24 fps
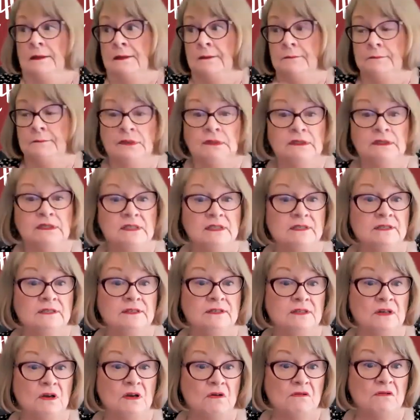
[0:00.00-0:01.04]
Please
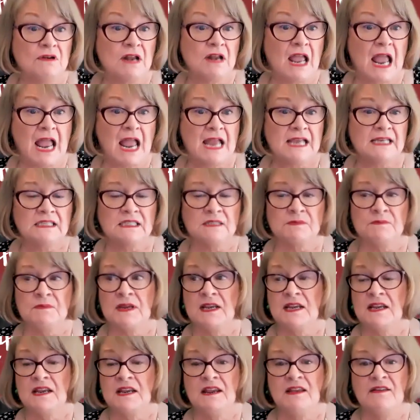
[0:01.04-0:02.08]
don't ask
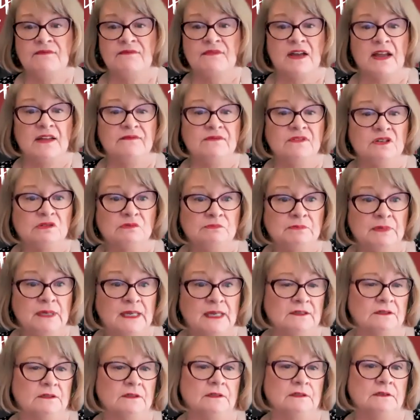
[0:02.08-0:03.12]
me if I feel
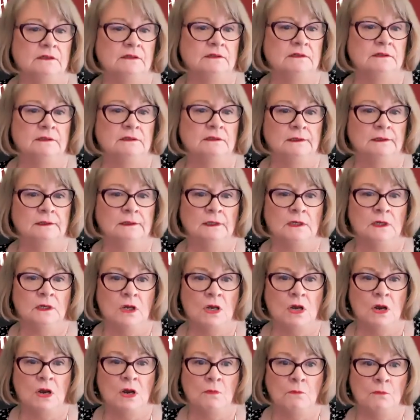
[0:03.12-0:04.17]
better.
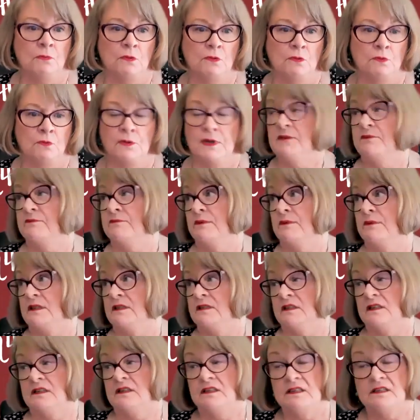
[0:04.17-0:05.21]
Bereavement
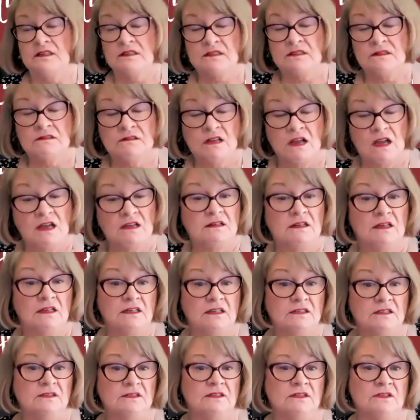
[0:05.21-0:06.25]
is not a
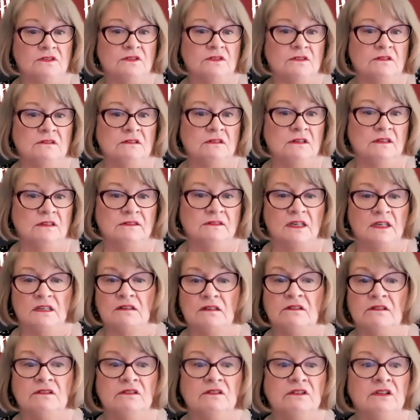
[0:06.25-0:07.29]
condition that
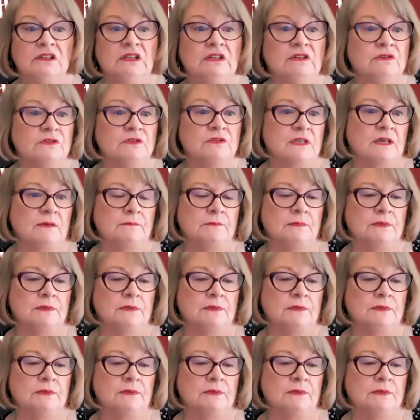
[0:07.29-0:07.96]
clears up.